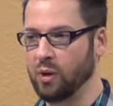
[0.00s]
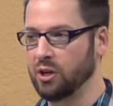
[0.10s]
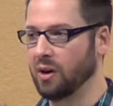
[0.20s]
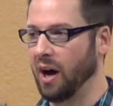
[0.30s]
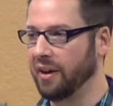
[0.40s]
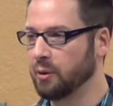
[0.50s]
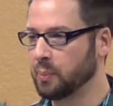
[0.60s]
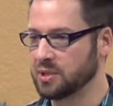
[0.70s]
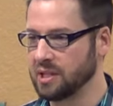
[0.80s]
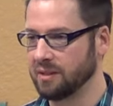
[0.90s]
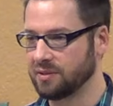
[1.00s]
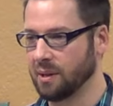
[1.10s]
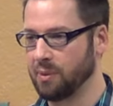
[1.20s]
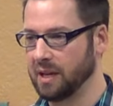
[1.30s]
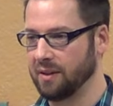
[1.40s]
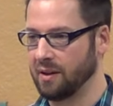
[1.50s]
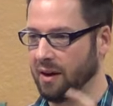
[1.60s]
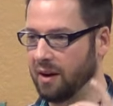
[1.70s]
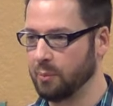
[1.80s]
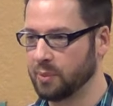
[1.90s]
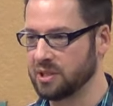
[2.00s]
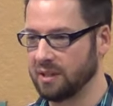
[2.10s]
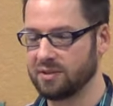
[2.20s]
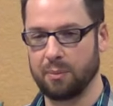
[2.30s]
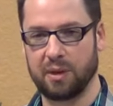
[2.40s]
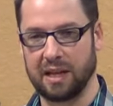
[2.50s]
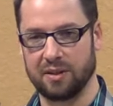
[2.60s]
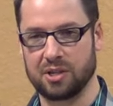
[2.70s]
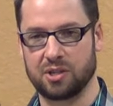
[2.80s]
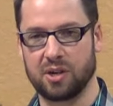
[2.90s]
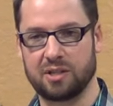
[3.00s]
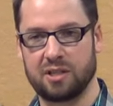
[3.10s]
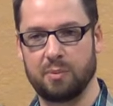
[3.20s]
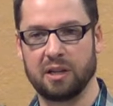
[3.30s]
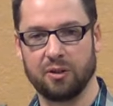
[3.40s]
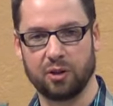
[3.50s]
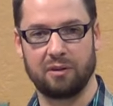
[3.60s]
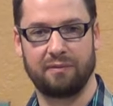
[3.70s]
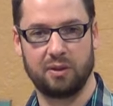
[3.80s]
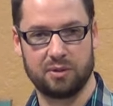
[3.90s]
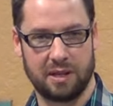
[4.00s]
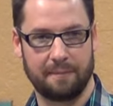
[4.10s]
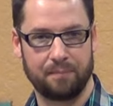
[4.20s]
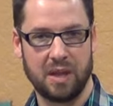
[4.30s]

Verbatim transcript: you're 100% of something and then 100% of something else, it starts to be a little confusing.